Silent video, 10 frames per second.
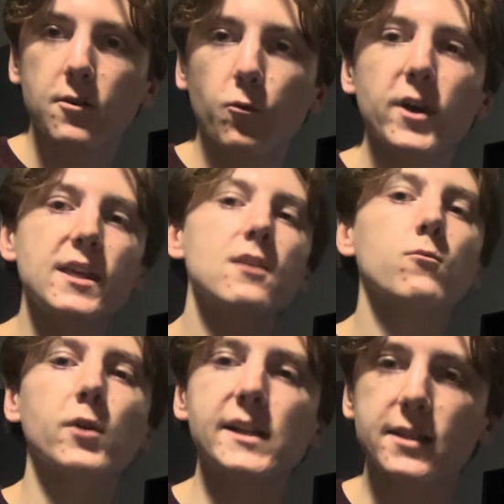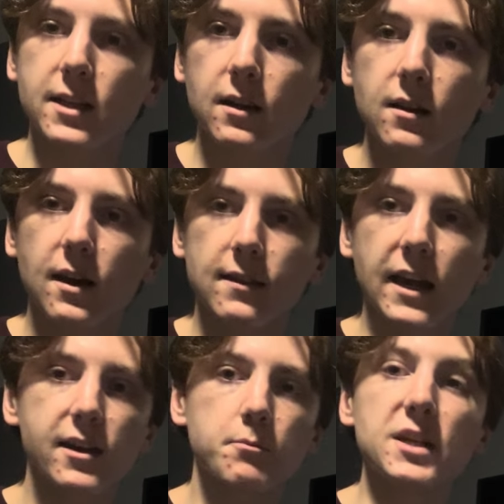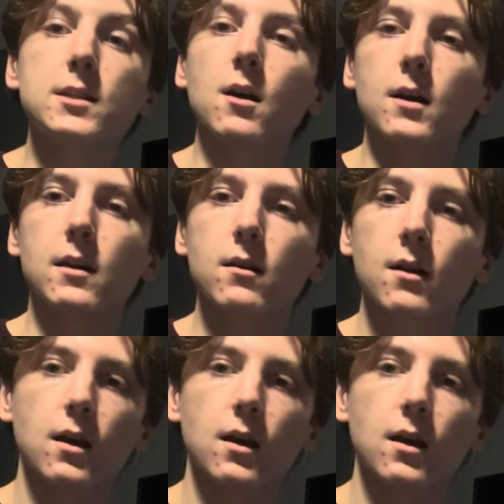within reason and they can be done.